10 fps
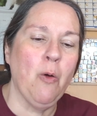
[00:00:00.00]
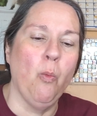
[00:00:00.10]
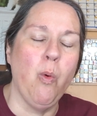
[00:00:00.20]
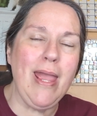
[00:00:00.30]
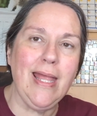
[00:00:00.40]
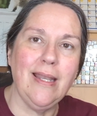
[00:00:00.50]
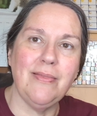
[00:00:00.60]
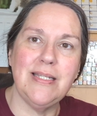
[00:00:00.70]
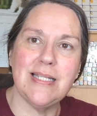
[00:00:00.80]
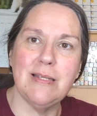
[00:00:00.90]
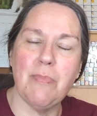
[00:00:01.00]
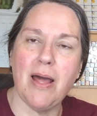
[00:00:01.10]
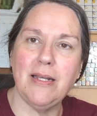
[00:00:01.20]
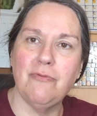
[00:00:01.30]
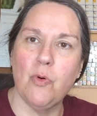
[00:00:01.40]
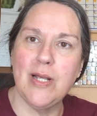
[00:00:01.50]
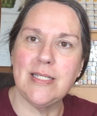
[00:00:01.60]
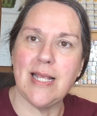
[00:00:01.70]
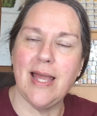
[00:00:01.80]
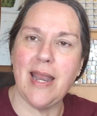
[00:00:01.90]
When the Disembodied
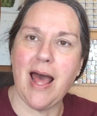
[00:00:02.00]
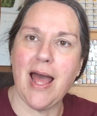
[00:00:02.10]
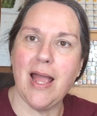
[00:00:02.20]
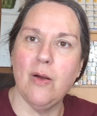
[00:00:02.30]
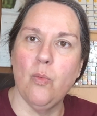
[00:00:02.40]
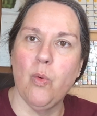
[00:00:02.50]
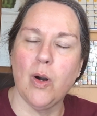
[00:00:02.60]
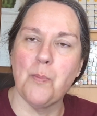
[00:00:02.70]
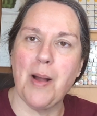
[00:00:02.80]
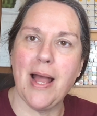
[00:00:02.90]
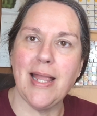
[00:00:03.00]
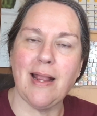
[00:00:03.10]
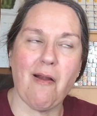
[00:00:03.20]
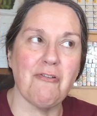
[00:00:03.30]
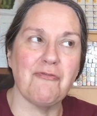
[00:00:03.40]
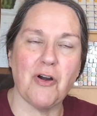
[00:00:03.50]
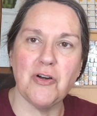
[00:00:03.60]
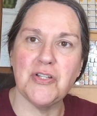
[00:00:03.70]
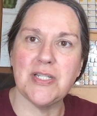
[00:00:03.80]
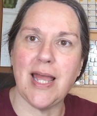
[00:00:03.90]
Voice and I were buying our
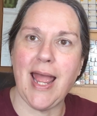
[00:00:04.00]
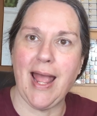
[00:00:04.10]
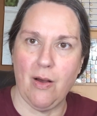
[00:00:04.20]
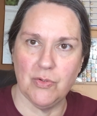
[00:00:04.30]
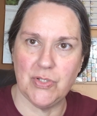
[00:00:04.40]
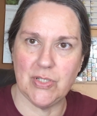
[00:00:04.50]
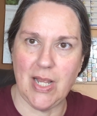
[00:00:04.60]
first house